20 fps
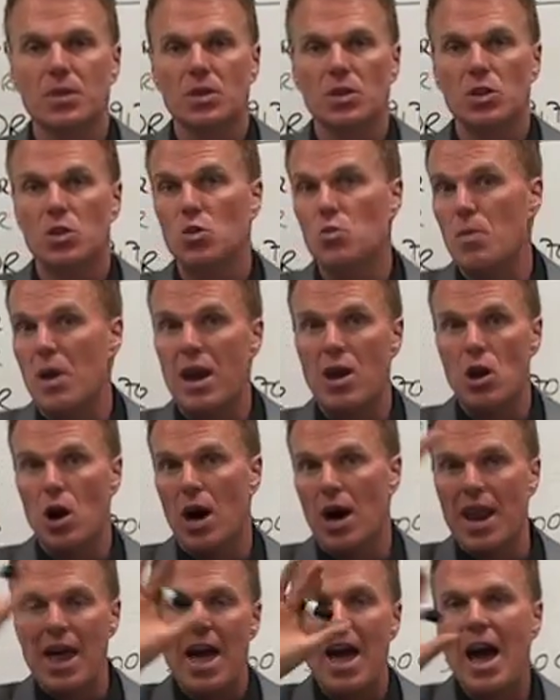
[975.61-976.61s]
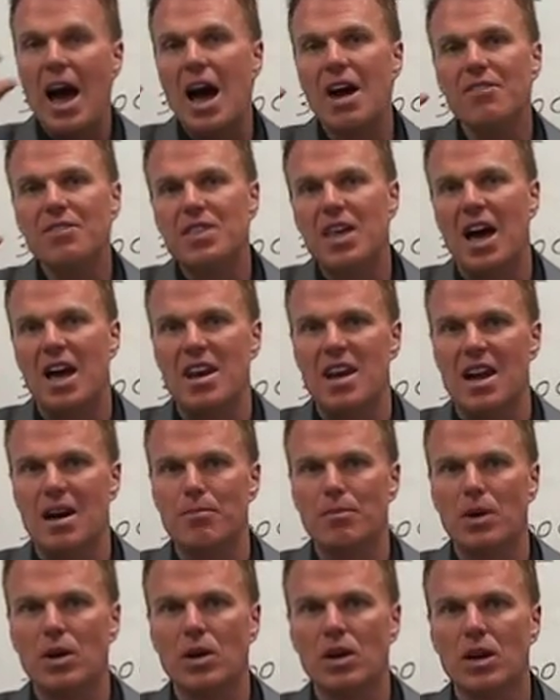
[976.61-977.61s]
you may not have that
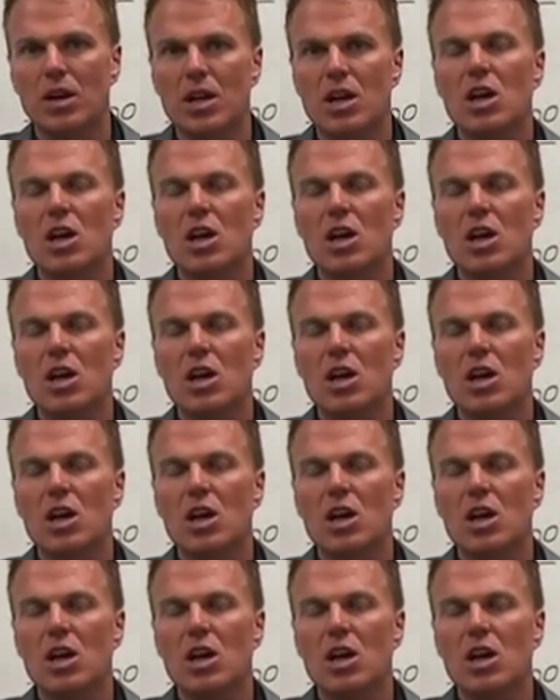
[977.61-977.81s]
number,